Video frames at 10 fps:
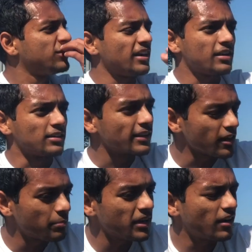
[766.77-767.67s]
Did a
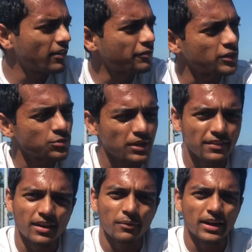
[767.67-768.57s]
little bit on the first one. I
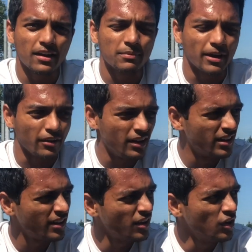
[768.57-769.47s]
think I went out in about
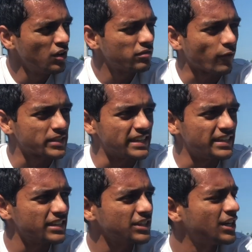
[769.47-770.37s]

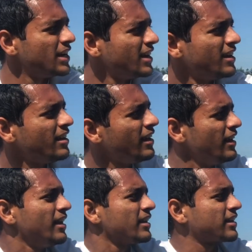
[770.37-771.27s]
14-ish.
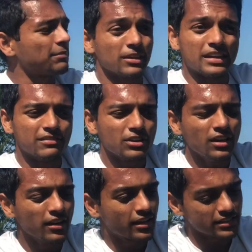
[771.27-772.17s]
Kept it even
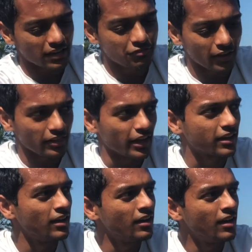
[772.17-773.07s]
because I felt like
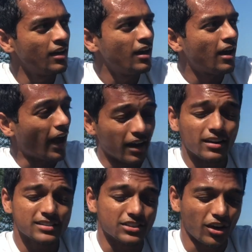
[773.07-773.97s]
I
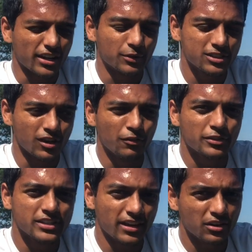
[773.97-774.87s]
honestly thought I was slow
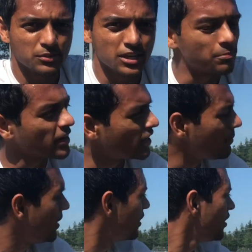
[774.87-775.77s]
for a second and was going to pick it
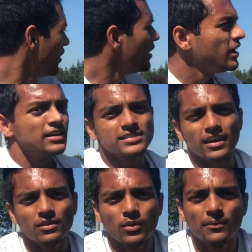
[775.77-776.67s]
up.
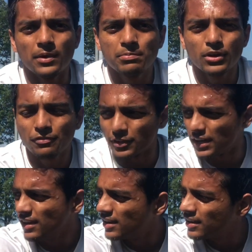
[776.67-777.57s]
Second one went
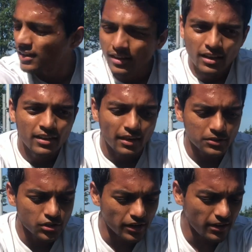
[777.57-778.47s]
beautifully. That
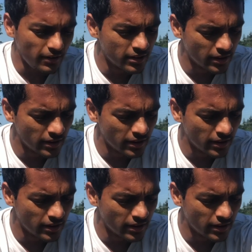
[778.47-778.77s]
was great.